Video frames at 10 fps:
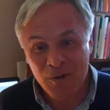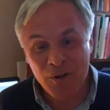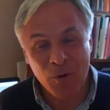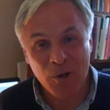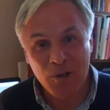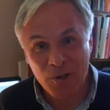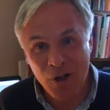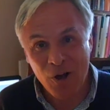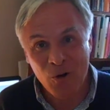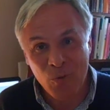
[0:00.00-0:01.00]
go a
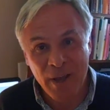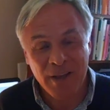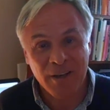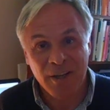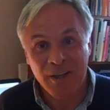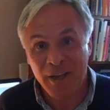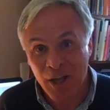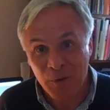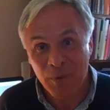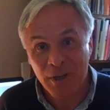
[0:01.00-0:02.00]
long way in
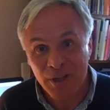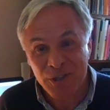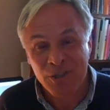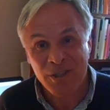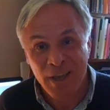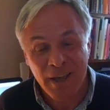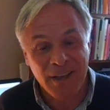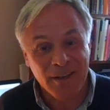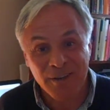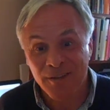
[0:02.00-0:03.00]
helping us,
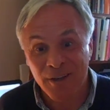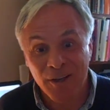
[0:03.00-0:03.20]
and